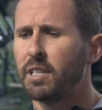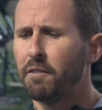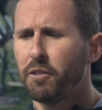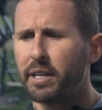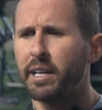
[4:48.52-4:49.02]

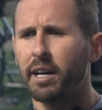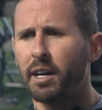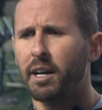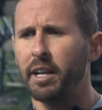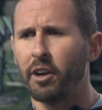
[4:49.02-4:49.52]
Definitely
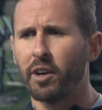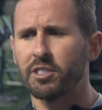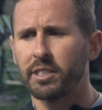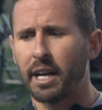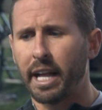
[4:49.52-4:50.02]
an
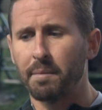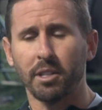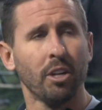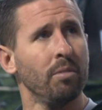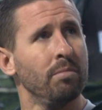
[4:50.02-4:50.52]
interesting dynamic,
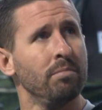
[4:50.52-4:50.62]
though.